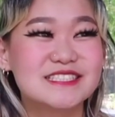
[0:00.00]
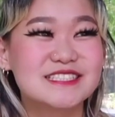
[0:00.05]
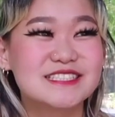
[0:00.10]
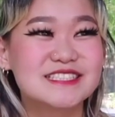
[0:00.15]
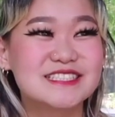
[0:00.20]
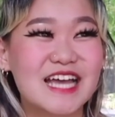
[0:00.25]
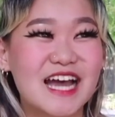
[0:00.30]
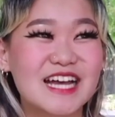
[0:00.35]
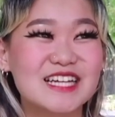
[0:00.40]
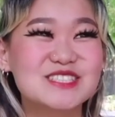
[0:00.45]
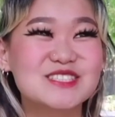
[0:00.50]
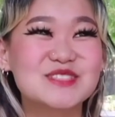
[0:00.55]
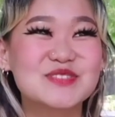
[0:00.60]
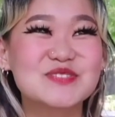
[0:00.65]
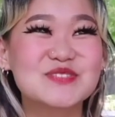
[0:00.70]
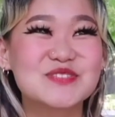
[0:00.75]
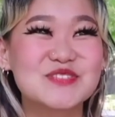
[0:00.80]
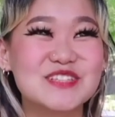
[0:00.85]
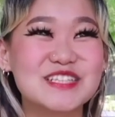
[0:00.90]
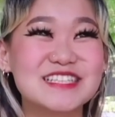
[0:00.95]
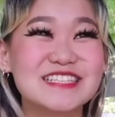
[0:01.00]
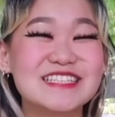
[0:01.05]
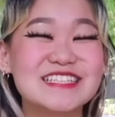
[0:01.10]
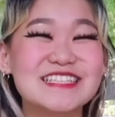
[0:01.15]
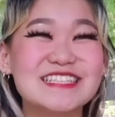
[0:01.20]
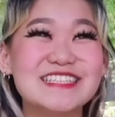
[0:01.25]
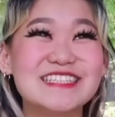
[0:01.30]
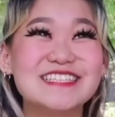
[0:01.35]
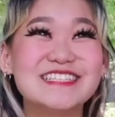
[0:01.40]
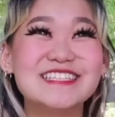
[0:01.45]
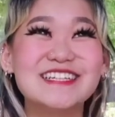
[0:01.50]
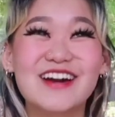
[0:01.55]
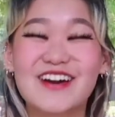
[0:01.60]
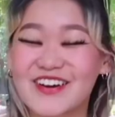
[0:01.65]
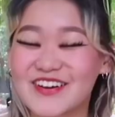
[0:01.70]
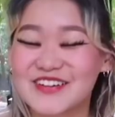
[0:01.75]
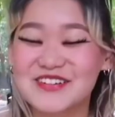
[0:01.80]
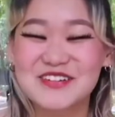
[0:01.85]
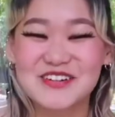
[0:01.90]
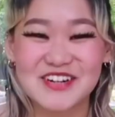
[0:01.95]
That's a really
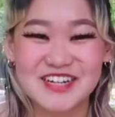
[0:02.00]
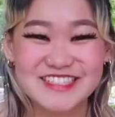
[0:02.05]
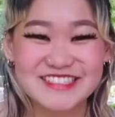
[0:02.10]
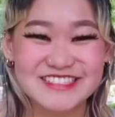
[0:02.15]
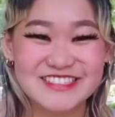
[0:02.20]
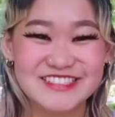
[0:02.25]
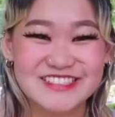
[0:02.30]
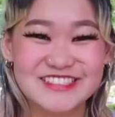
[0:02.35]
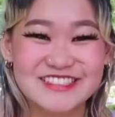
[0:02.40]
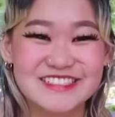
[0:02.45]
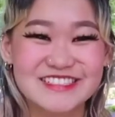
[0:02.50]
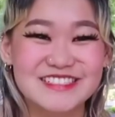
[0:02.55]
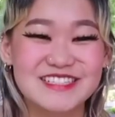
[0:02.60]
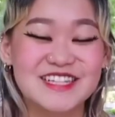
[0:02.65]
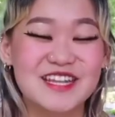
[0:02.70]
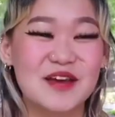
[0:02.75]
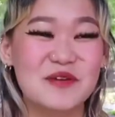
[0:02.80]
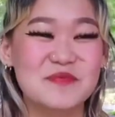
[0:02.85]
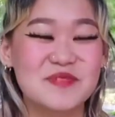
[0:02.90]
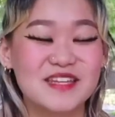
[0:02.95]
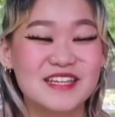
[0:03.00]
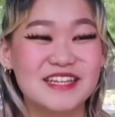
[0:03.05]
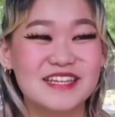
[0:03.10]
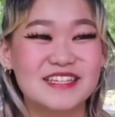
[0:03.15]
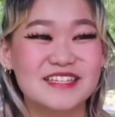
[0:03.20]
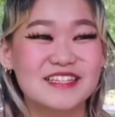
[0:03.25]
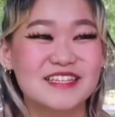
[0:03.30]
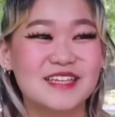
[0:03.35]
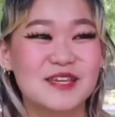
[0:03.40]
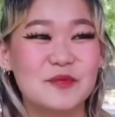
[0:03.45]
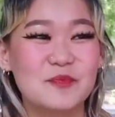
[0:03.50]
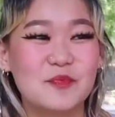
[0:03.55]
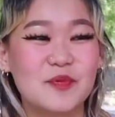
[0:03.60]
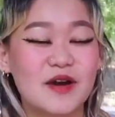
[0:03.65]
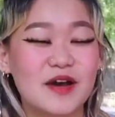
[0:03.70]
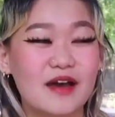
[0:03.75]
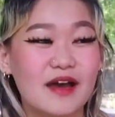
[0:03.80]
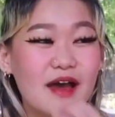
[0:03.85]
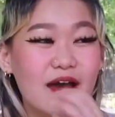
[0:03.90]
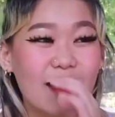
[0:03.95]
hard question immediately,
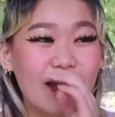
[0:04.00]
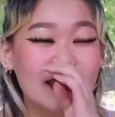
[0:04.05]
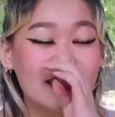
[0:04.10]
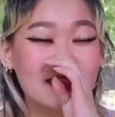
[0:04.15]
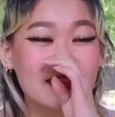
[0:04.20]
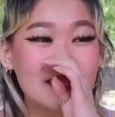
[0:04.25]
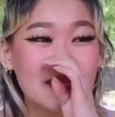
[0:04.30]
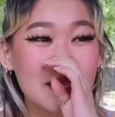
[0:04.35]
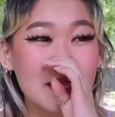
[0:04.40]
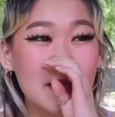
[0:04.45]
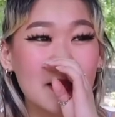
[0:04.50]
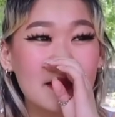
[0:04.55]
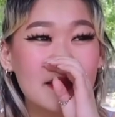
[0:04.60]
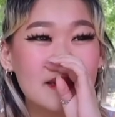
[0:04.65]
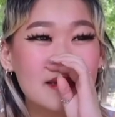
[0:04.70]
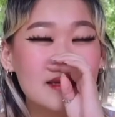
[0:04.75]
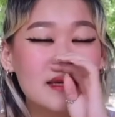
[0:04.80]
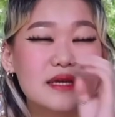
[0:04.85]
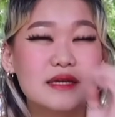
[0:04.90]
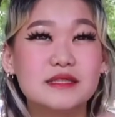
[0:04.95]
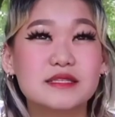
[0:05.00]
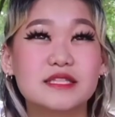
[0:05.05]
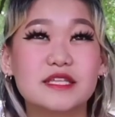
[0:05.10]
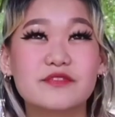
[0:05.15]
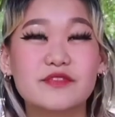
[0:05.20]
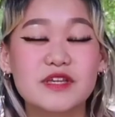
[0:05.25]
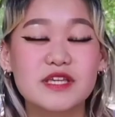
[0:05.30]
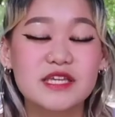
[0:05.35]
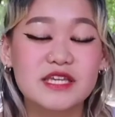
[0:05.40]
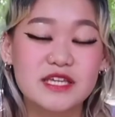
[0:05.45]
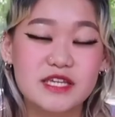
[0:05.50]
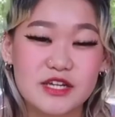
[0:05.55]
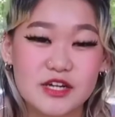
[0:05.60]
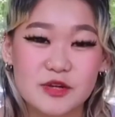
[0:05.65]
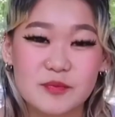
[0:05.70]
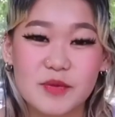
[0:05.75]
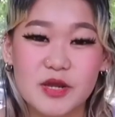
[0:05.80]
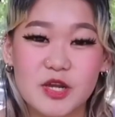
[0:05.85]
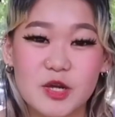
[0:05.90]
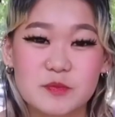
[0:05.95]
but I think living
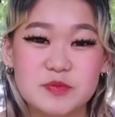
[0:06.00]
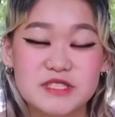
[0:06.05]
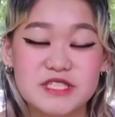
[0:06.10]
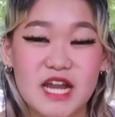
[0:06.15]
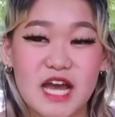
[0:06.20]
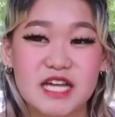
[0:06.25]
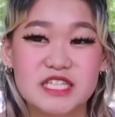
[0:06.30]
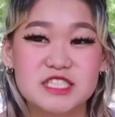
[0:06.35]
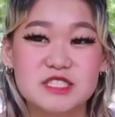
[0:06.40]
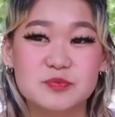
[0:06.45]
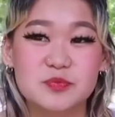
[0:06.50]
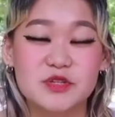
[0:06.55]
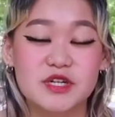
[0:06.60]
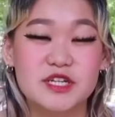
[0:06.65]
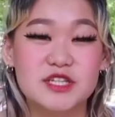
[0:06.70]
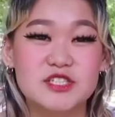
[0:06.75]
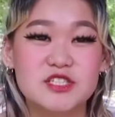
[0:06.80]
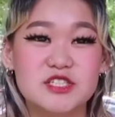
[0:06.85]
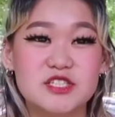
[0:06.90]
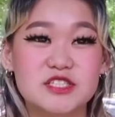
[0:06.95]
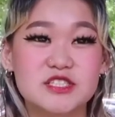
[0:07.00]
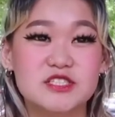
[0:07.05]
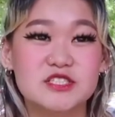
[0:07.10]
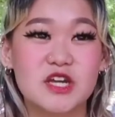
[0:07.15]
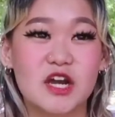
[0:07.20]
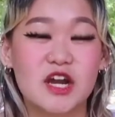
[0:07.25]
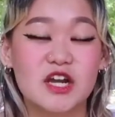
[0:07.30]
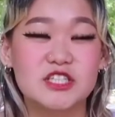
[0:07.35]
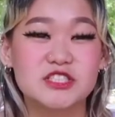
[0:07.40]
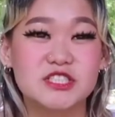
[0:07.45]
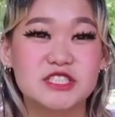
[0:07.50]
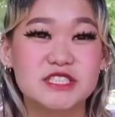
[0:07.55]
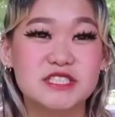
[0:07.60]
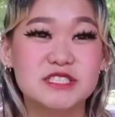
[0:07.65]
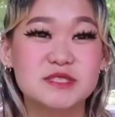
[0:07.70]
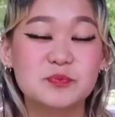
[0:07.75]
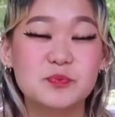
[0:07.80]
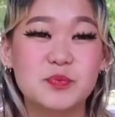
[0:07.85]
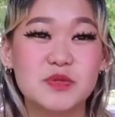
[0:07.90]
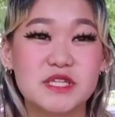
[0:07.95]
here, my hopes and aspirations are just
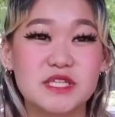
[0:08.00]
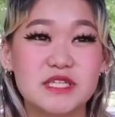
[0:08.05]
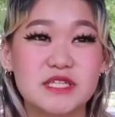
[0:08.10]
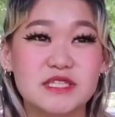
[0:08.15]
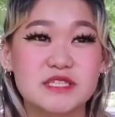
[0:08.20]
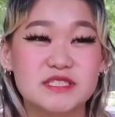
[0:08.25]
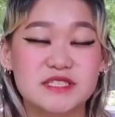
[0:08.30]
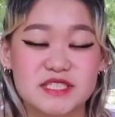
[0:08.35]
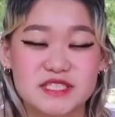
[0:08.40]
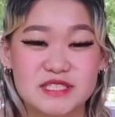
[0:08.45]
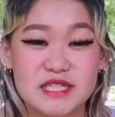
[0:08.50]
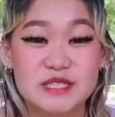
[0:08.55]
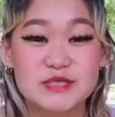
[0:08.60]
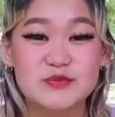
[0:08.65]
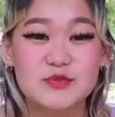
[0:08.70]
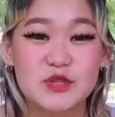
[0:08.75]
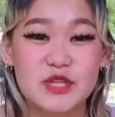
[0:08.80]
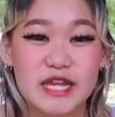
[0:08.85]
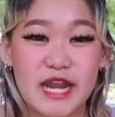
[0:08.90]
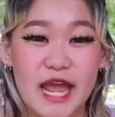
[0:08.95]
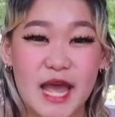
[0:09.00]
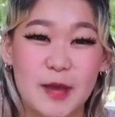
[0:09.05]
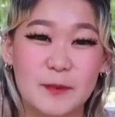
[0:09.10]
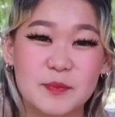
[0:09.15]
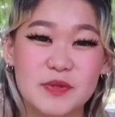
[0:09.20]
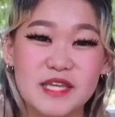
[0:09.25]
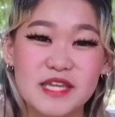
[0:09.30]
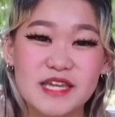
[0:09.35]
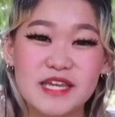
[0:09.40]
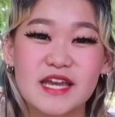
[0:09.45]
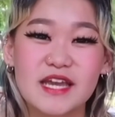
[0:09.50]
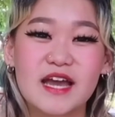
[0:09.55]
to be successful and happy.